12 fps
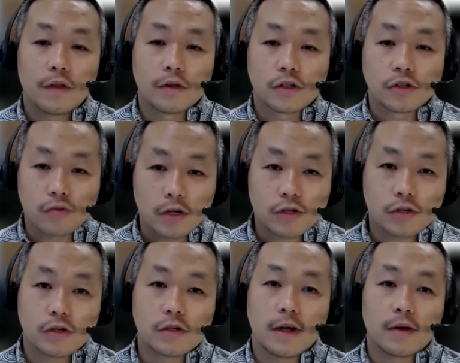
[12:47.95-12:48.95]
the
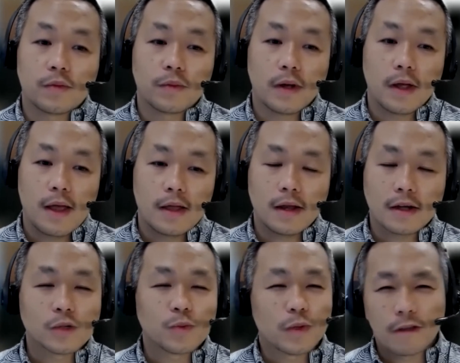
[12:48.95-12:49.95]
structure and not
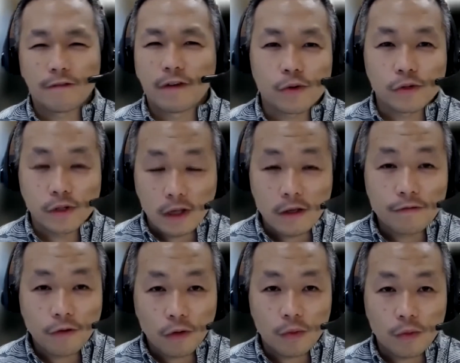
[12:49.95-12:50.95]
just what the funder is looking for,